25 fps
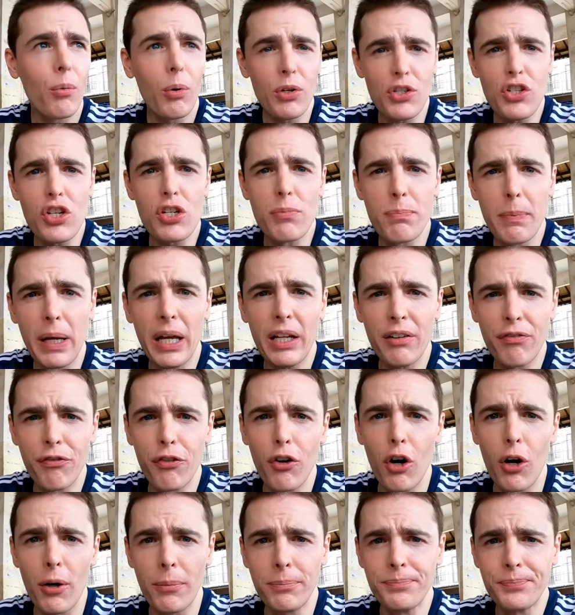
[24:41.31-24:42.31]
which is made
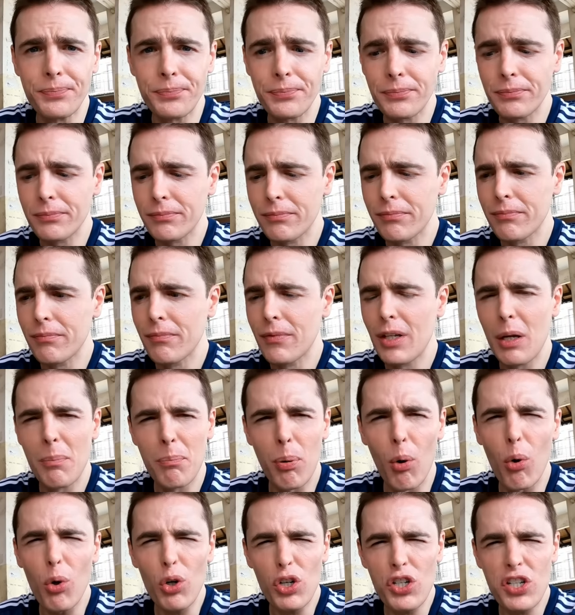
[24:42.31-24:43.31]
from
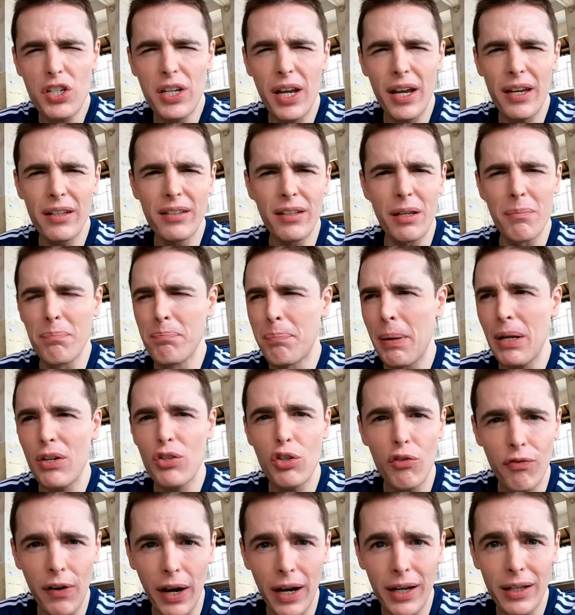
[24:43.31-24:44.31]
pork skin and
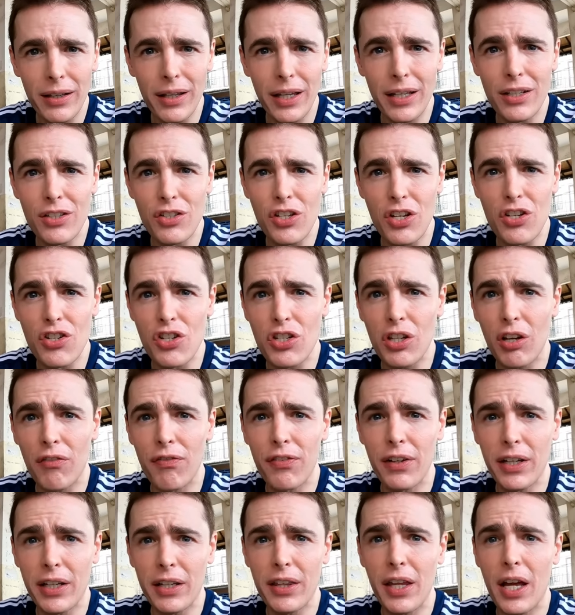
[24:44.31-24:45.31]
bits of eyelids and
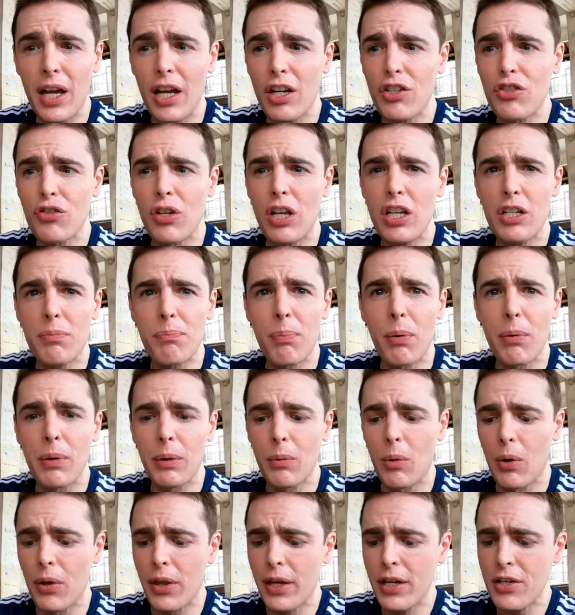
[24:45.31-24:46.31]
stuff like that. So that's
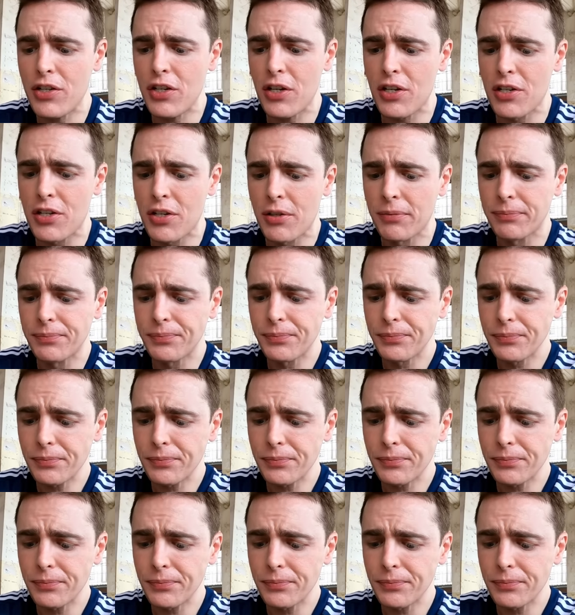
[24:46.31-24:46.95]
probably what this is.